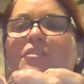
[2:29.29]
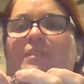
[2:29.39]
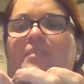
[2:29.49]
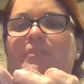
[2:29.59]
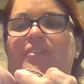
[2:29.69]
you
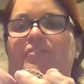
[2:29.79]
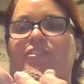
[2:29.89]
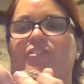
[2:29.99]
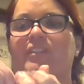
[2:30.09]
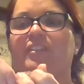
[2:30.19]
want to put your
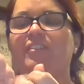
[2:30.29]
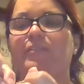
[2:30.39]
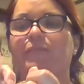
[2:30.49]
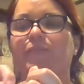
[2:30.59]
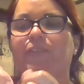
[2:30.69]
string on
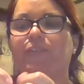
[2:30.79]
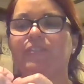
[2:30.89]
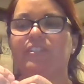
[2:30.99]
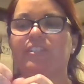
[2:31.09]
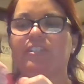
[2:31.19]
it
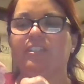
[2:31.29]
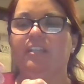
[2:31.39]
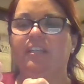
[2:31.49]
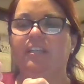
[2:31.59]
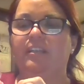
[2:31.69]
first,
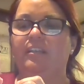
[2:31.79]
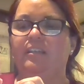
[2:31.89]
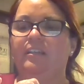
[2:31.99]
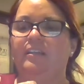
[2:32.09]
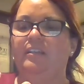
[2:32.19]

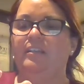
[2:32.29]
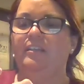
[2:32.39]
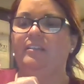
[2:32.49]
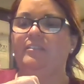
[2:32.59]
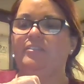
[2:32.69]

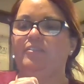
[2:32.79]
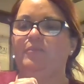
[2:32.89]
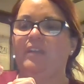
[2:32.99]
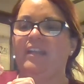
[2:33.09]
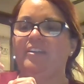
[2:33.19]

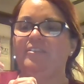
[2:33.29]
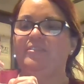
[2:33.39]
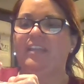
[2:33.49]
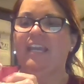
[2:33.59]
so when I go to